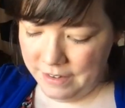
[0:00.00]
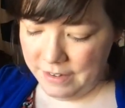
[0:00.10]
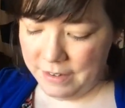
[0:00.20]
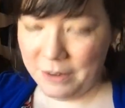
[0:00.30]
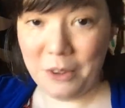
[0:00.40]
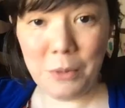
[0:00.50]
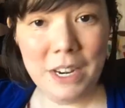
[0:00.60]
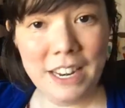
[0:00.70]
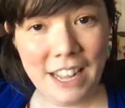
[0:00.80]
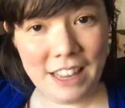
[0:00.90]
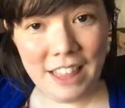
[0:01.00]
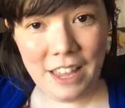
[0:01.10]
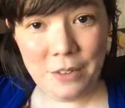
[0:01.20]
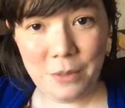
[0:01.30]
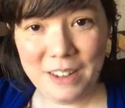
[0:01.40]
So I'll reenact
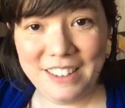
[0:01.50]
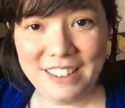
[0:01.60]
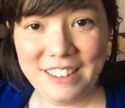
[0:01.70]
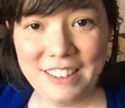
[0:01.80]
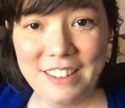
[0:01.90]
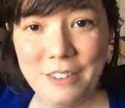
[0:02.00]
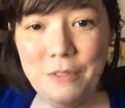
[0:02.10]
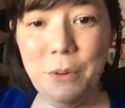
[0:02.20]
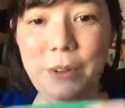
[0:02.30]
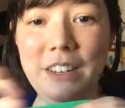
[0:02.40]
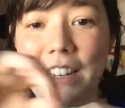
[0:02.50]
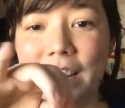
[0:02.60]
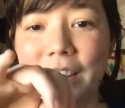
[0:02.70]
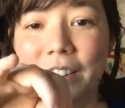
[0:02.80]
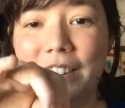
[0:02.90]
that as well. Folded
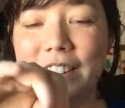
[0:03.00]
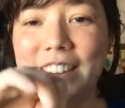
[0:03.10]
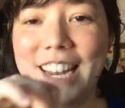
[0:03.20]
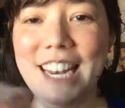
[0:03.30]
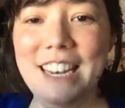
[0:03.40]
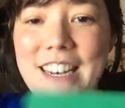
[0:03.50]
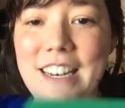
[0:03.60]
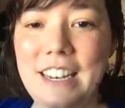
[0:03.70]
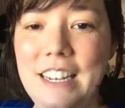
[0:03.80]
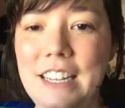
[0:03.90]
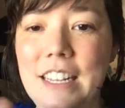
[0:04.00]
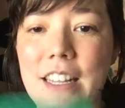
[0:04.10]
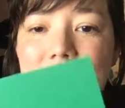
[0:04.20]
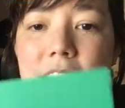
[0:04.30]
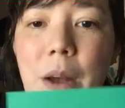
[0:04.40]
it, creased it.
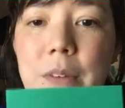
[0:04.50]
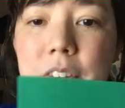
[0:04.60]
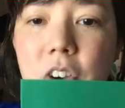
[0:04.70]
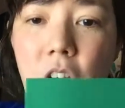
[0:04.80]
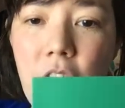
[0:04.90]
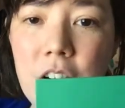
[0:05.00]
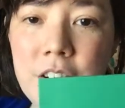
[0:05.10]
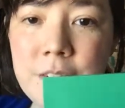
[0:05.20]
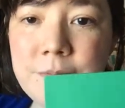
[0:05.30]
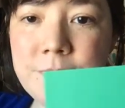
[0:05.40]
Now it's a card.